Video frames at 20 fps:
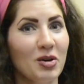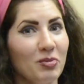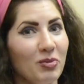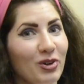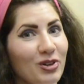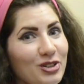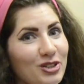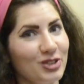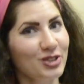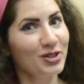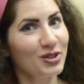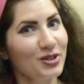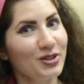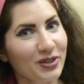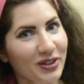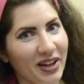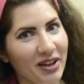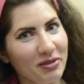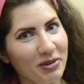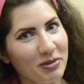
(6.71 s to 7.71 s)

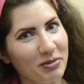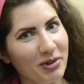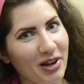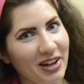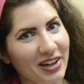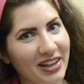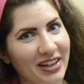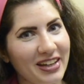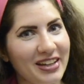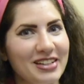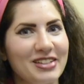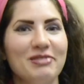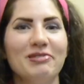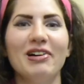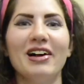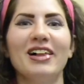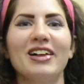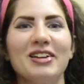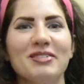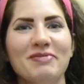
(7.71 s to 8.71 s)
Bonjour everybody!
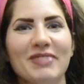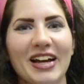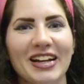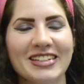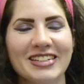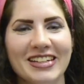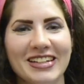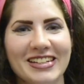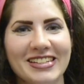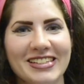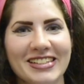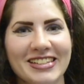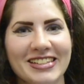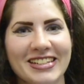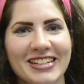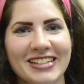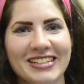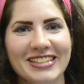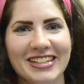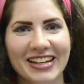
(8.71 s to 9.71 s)
Welcome back to Easy
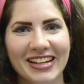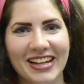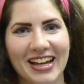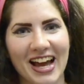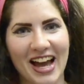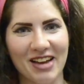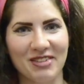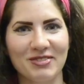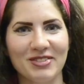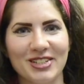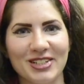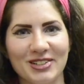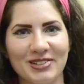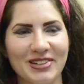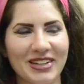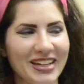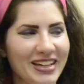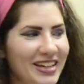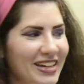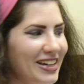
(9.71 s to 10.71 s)
Cheesy. I'm
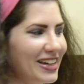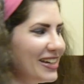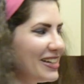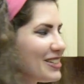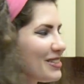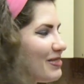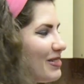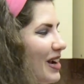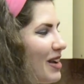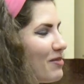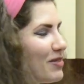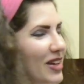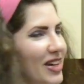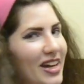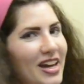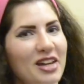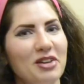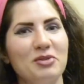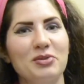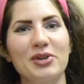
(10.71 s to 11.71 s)
Joey, he's
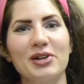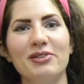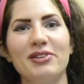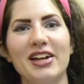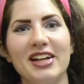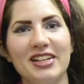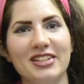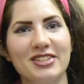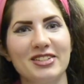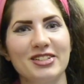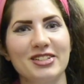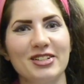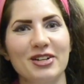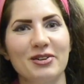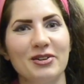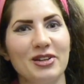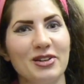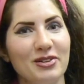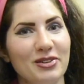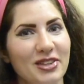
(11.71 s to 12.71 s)
Remy, and we're ready to
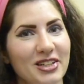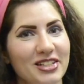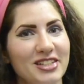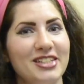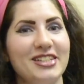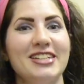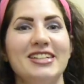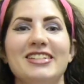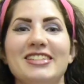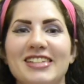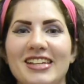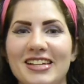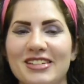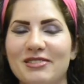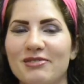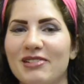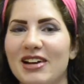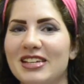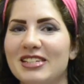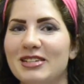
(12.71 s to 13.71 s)
show you the
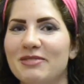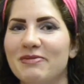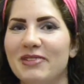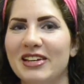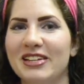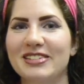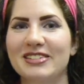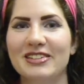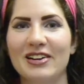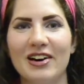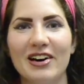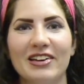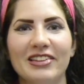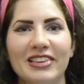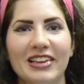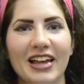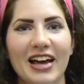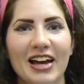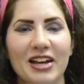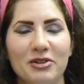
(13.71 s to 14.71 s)
cheesiest recipes
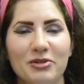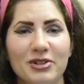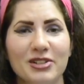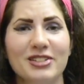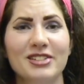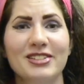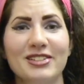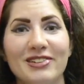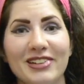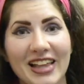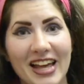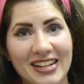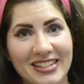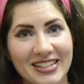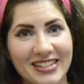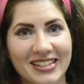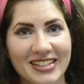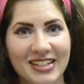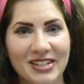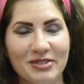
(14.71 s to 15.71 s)
online. We're so glad
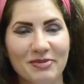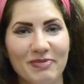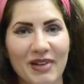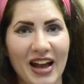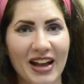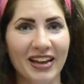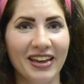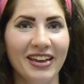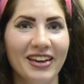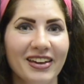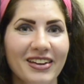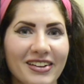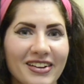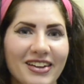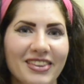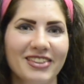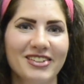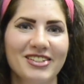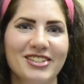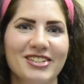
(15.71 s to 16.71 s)
to see you back here
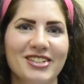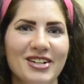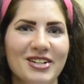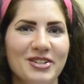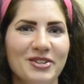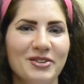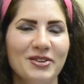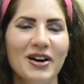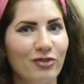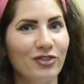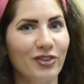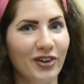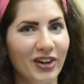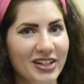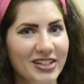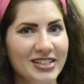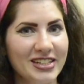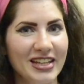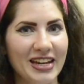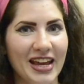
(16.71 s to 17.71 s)
in the show.
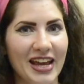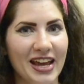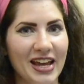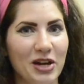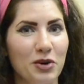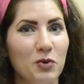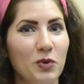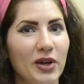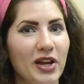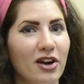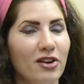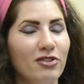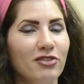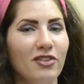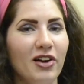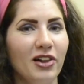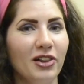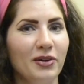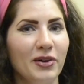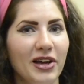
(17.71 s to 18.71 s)
For today, we are
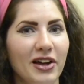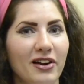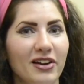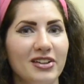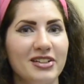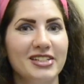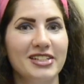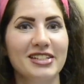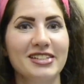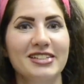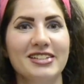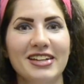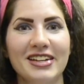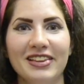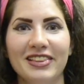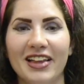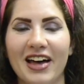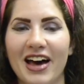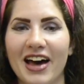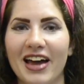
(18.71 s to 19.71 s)
following our
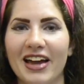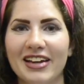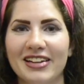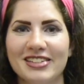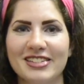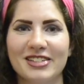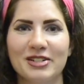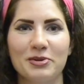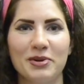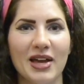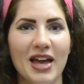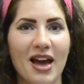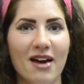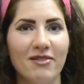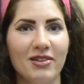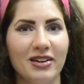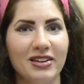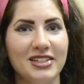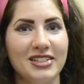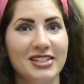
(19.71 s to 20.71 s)
Disney line, so we
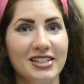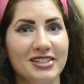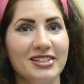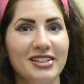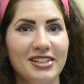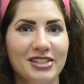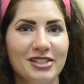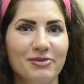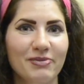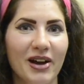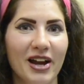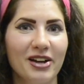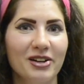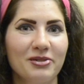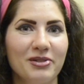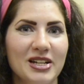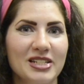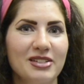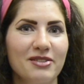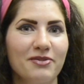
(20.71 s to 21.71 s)
have a Disney-inspired
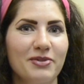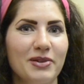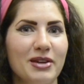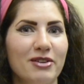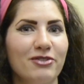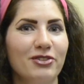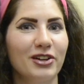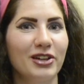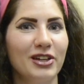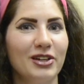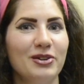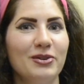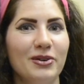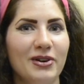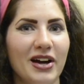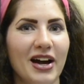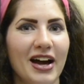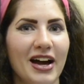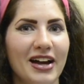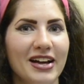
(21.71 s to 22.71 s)
recipe for you
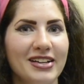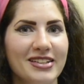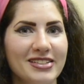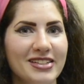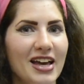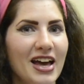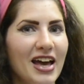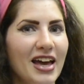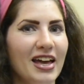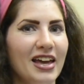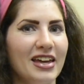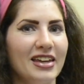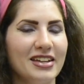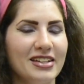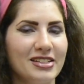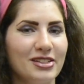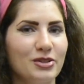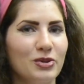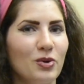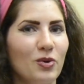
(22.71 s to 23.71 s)
guys. And
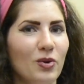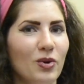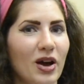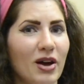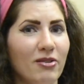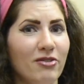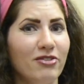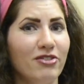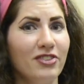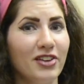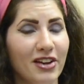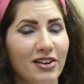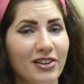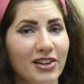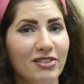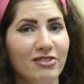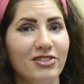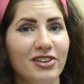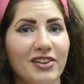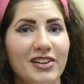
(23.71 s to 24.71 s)
it's a
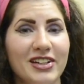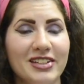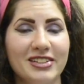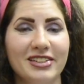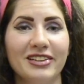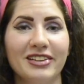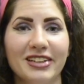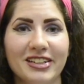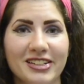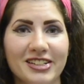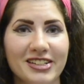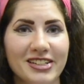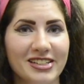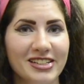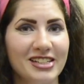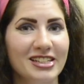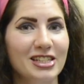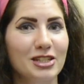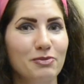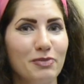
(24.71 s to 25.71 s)
very, very
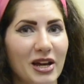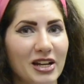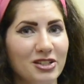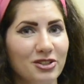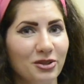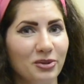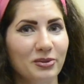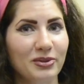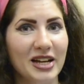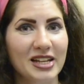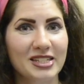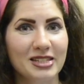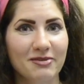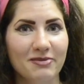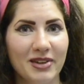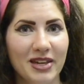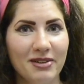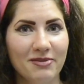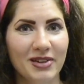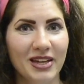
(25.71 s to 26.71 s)
delicious and special
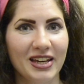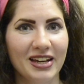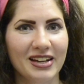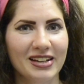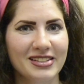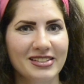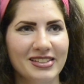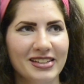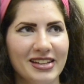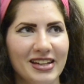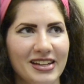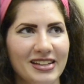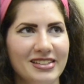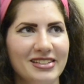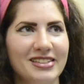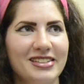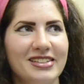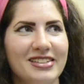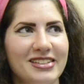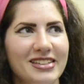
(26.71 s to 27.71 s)
recipe because
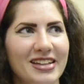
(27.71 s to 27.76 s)
it's